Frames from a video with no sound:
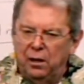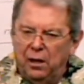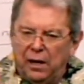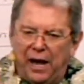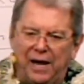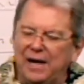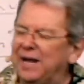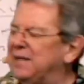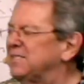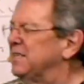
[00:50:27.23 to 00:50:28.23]
And
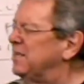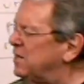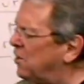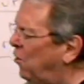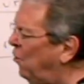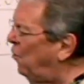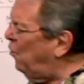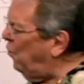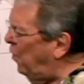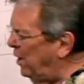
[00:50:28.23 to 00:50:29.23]
Hanani said,
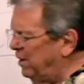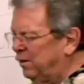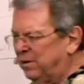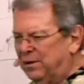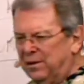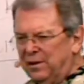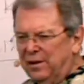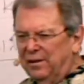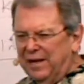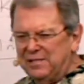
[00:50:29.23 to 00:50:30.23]
no,
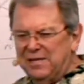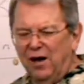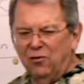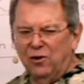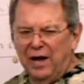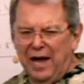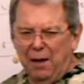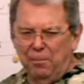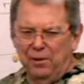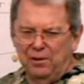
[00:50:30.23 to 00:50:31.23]
that's not going to
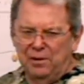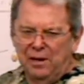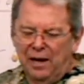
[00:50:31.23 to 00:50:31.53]
happen.